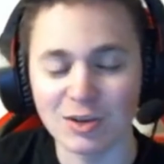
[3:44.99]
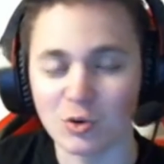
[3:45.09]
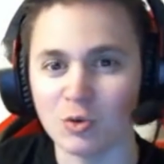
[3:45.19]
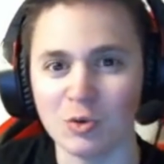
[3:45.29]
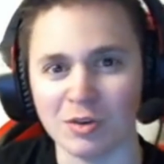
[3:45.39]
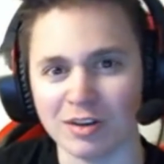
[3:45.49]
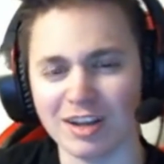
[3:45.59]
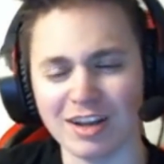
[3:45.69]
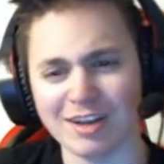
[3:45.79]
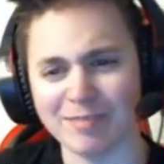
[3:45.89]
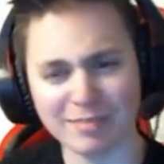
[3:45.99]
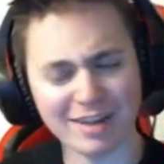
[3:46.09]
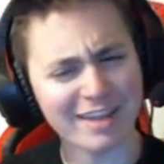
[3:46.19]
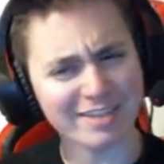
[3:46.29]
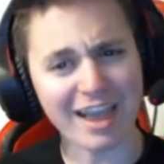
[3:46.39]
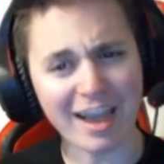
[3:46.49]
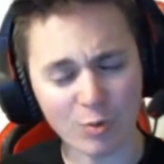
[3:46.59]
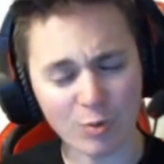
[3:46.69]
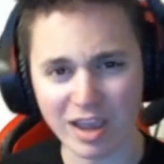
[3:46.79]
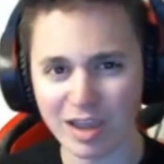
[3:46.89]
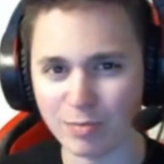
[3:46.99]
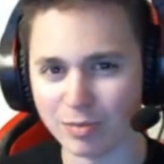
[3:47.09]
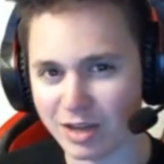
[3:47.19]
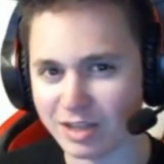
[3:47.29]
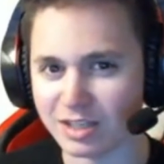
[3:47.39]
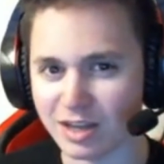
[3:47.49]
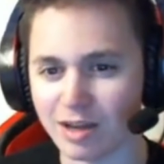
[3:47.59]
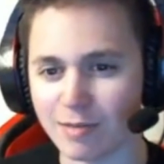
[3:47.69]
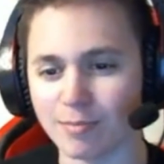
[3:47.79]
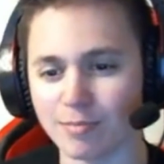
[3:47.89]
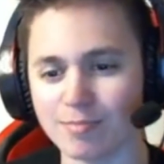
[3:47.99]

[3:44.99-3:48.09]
Ooh, um, not that way, but um,